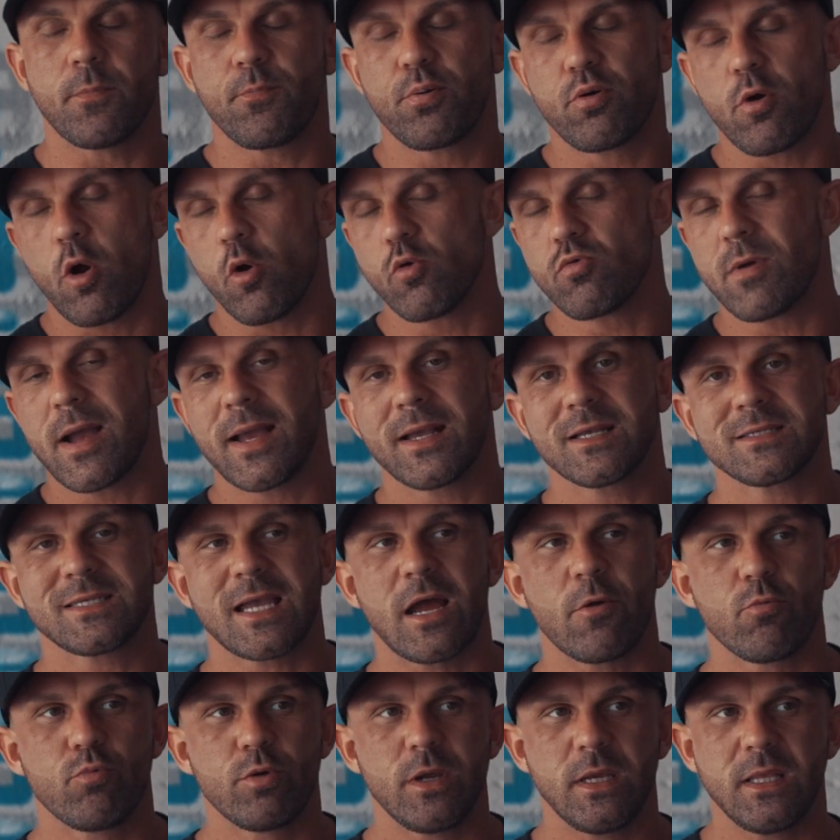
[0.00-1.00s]
the pro ranks,
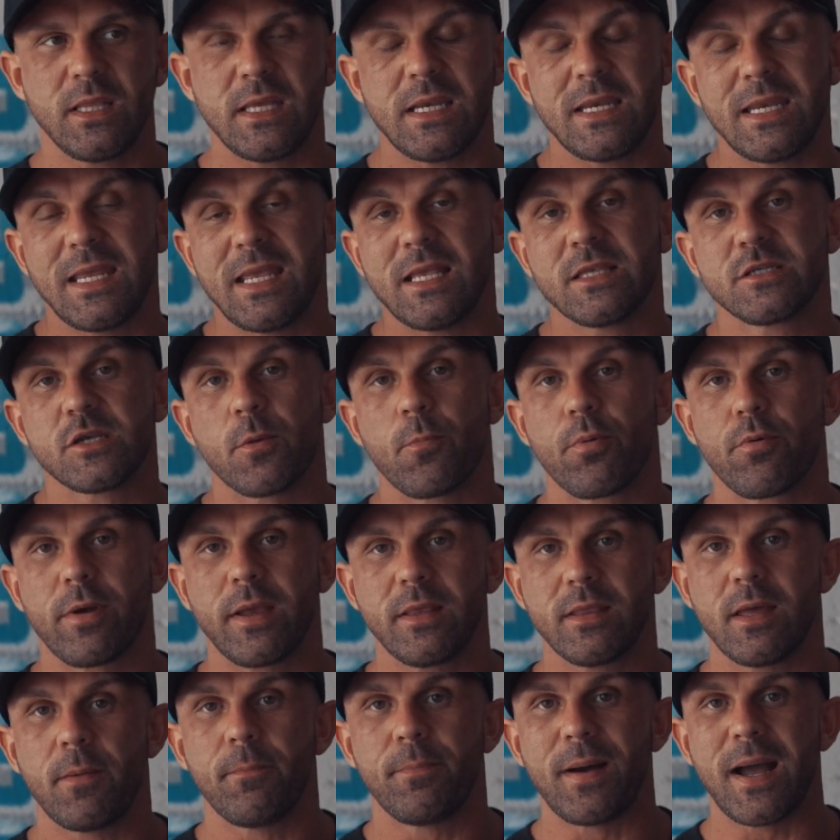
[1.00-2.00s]
I really need to
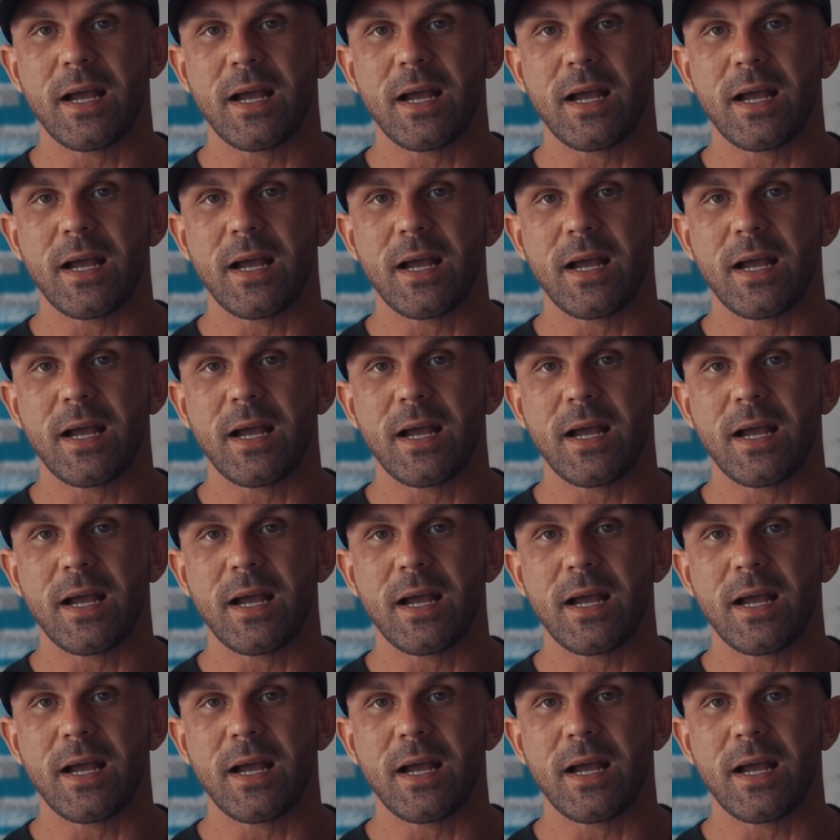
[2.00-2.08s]
bring them